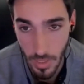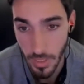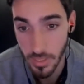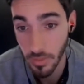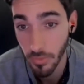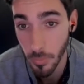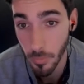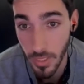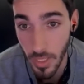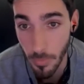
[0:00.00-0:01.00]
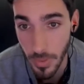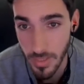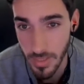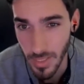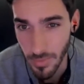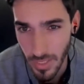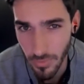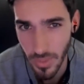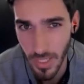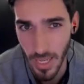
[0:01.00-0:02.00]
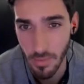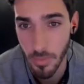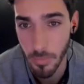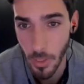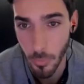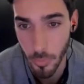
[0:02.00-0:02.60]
Because even big companies, even if they have a better